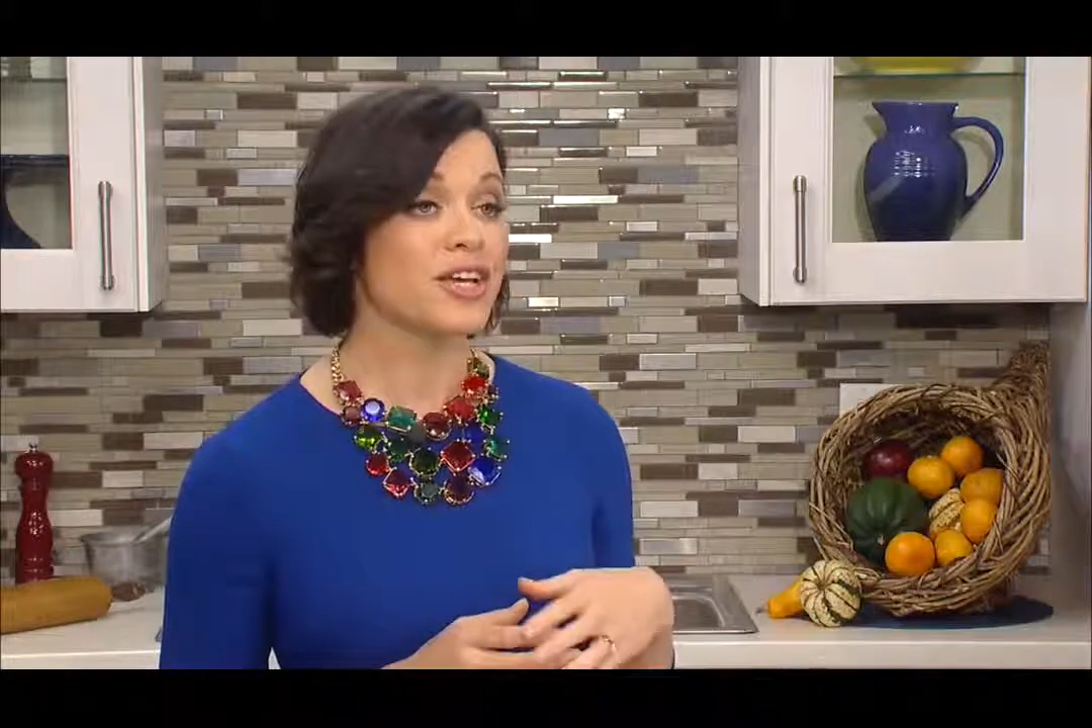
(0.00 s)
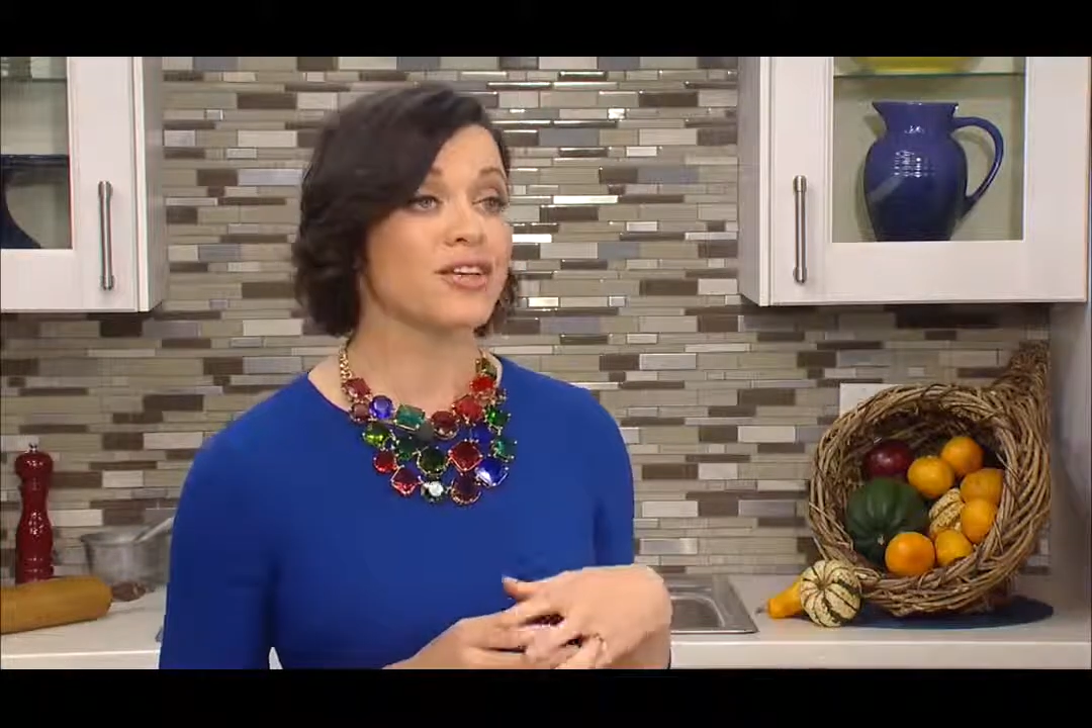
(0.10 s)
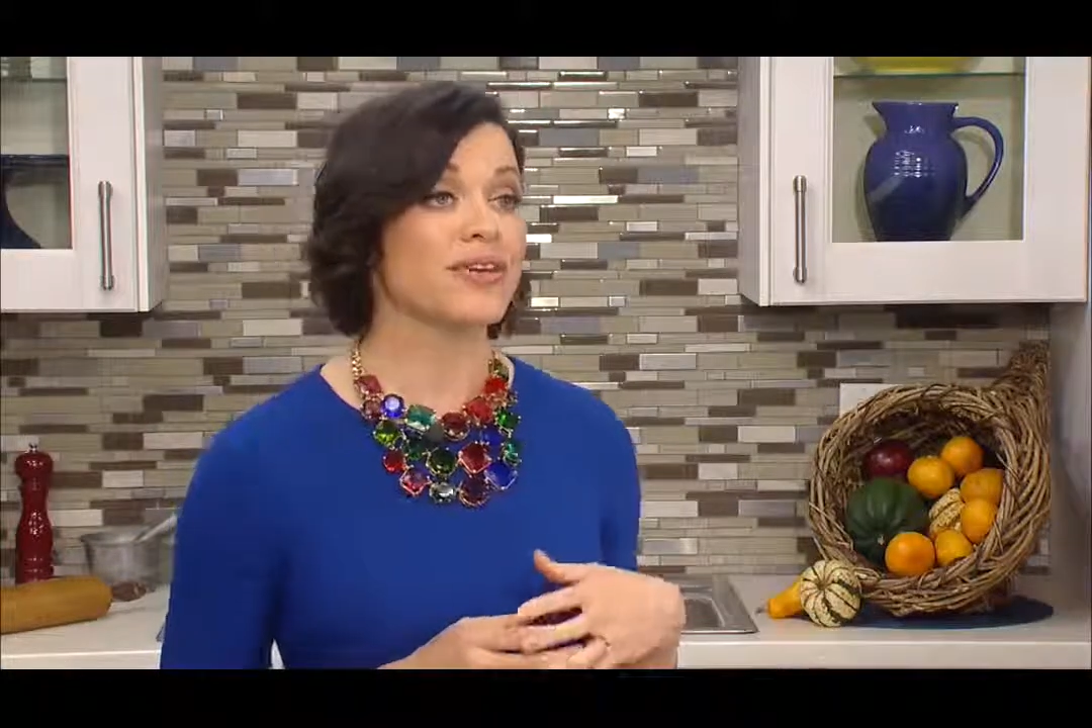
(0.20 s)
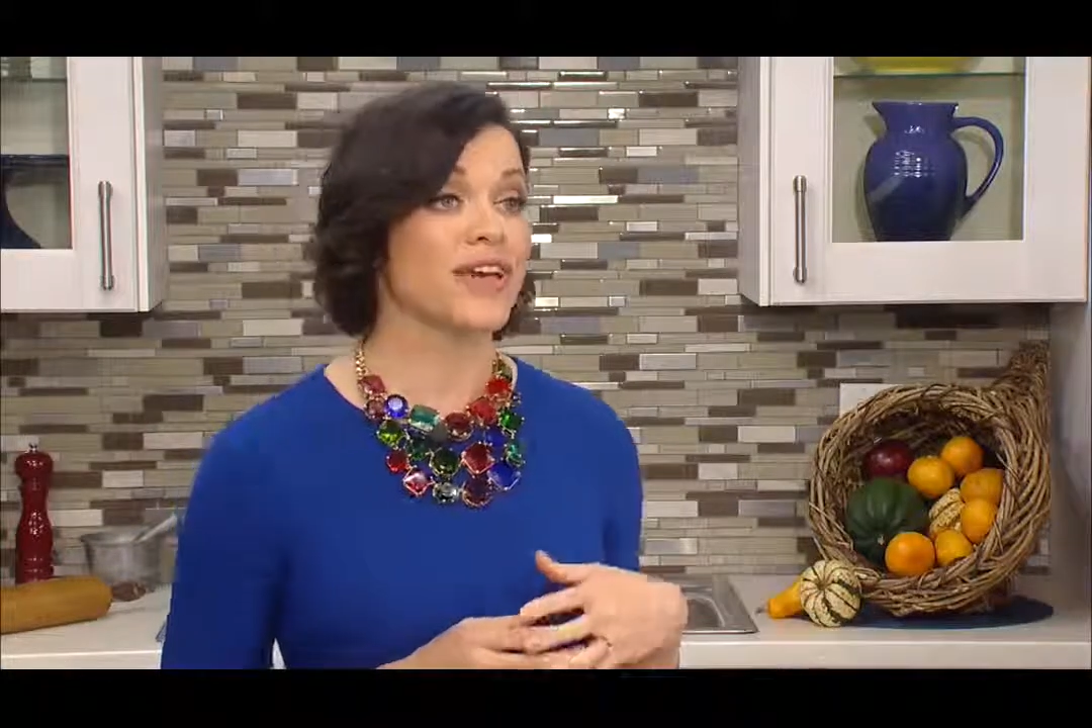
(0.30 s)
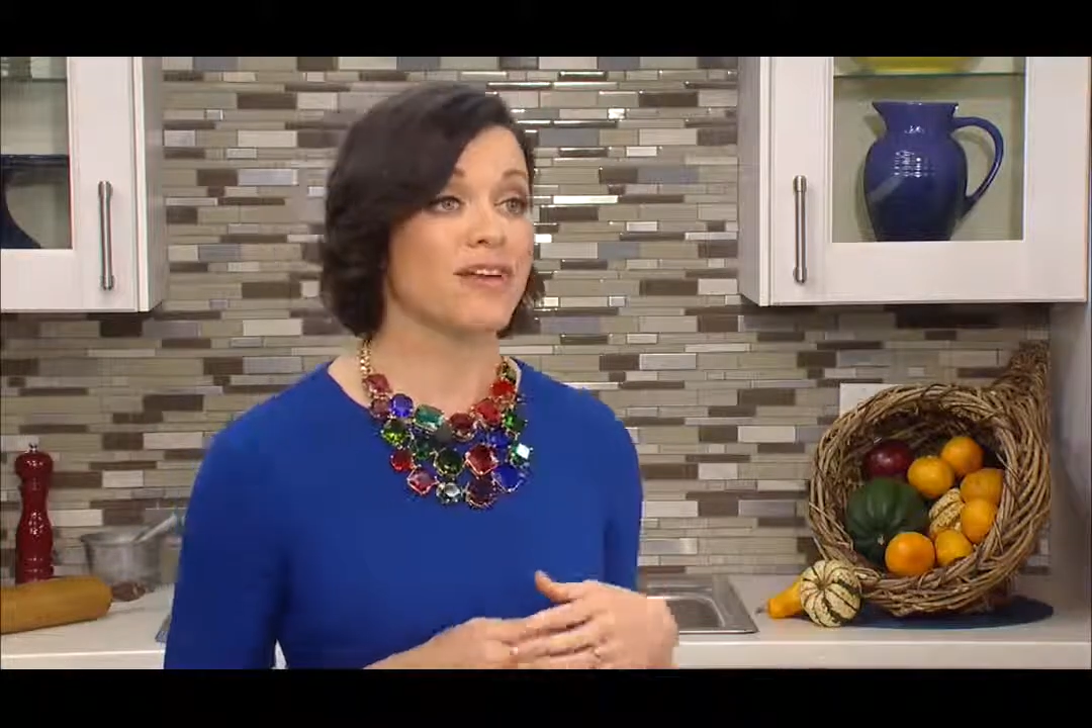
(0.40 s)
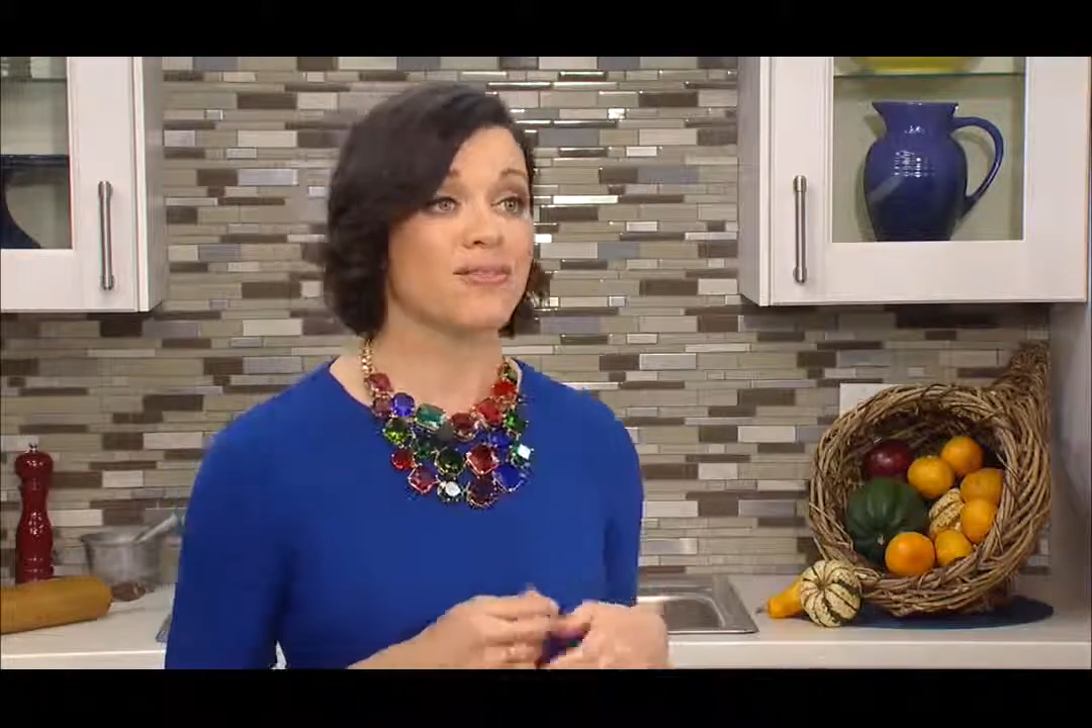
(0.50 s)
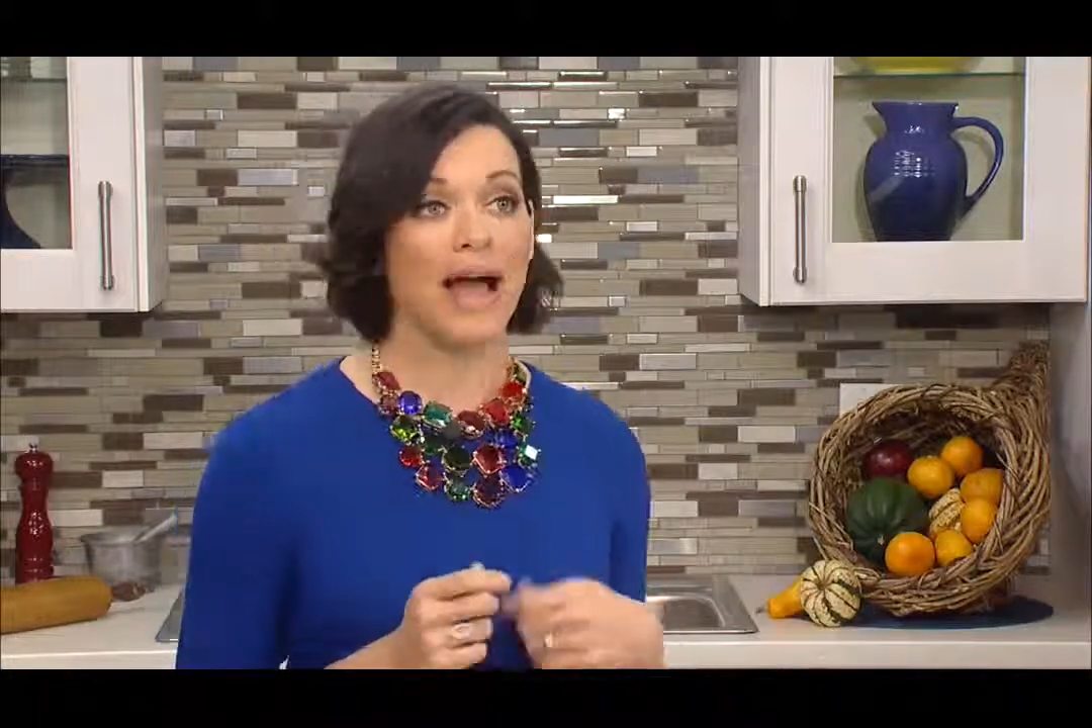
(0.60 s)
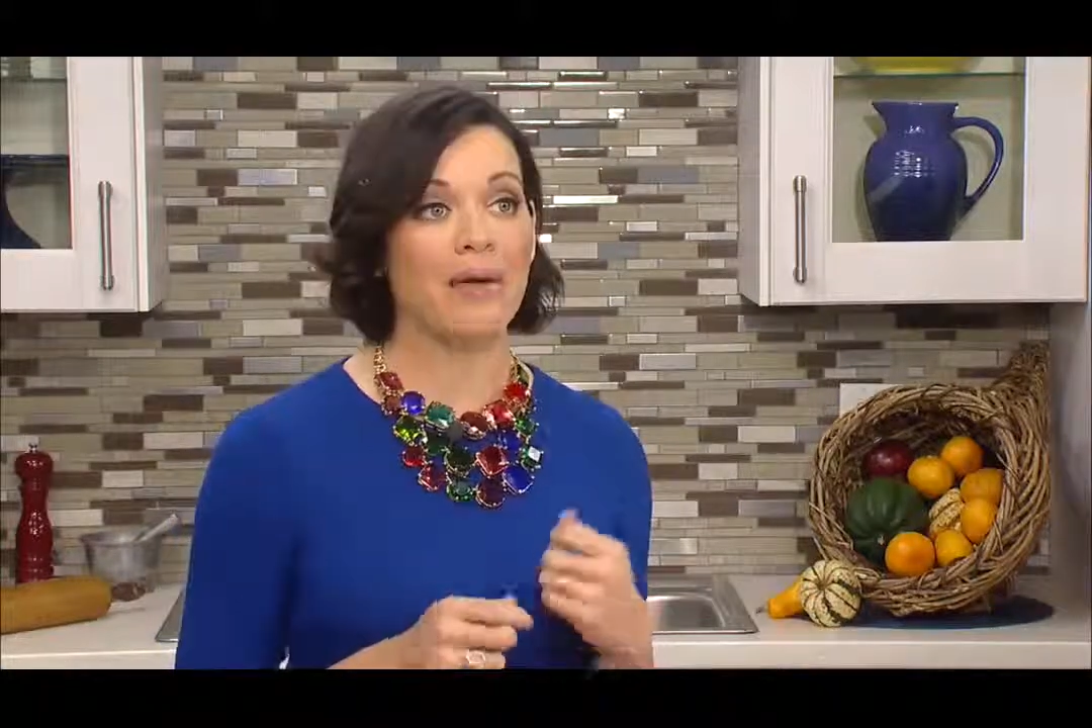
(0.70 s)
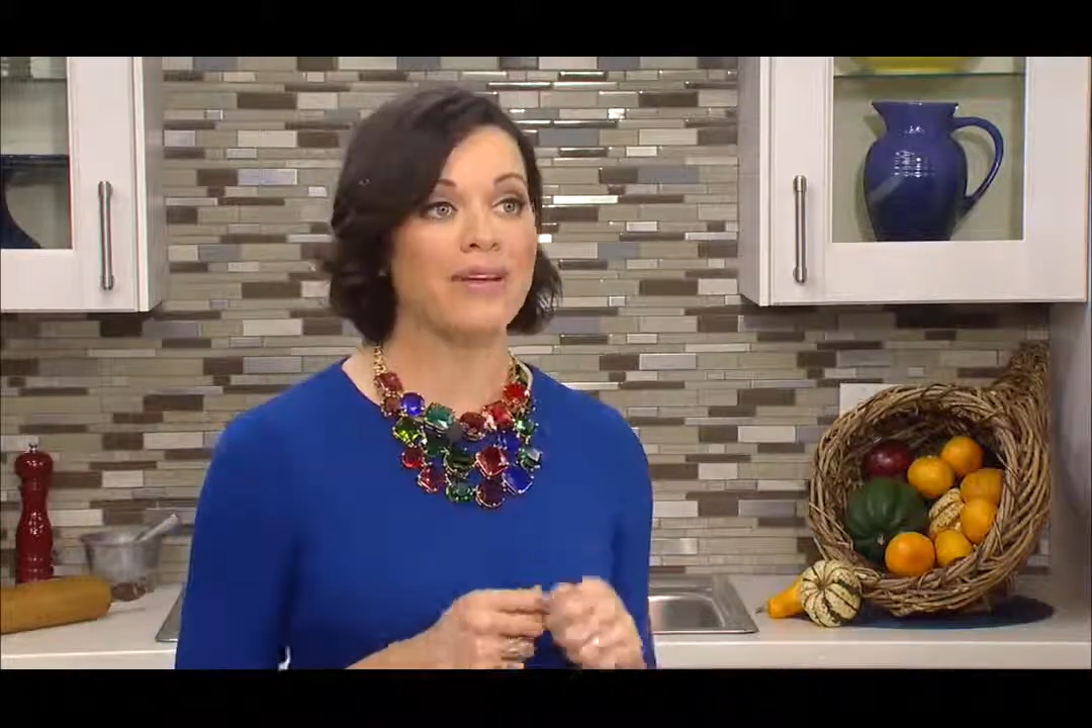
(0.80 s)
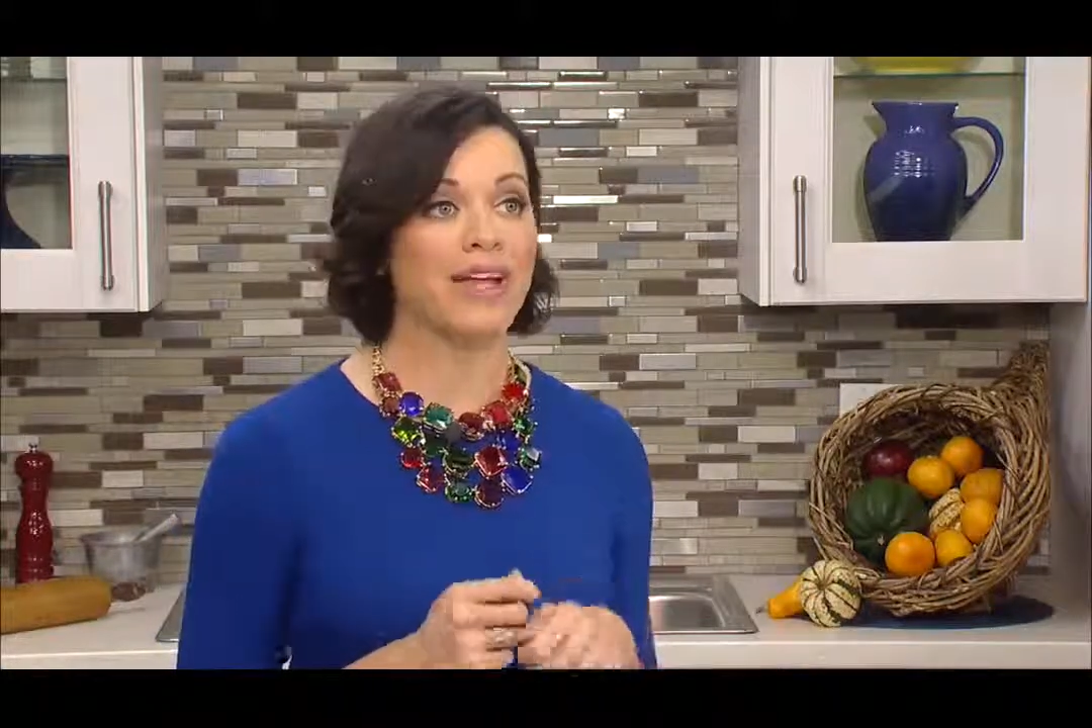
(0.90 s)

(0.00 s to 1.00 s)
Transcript: You can wrap it